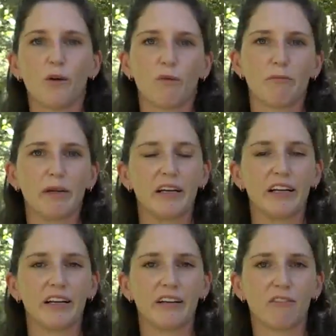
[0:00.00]
we've
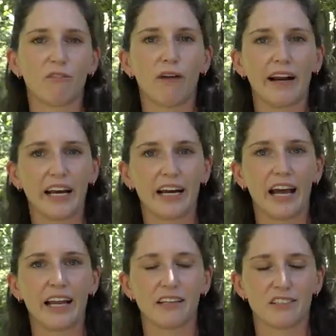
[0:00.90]
been running
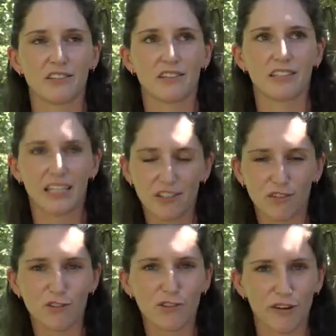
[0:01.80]
a
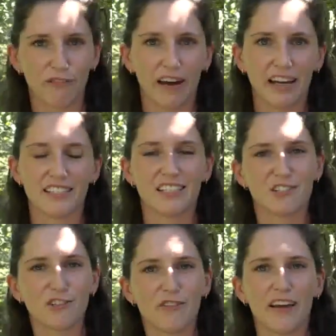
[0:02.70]
sentinel survey since
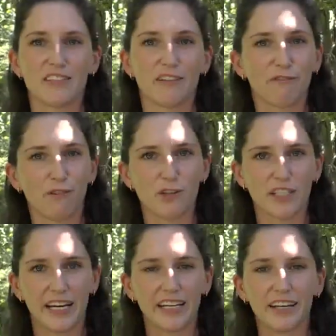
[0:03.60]

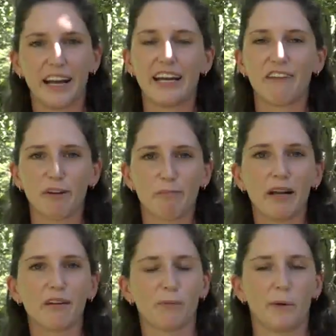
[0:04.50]
2014, and every
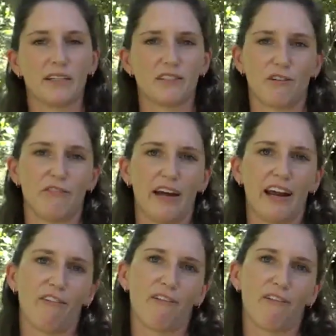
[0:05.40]
month we survey a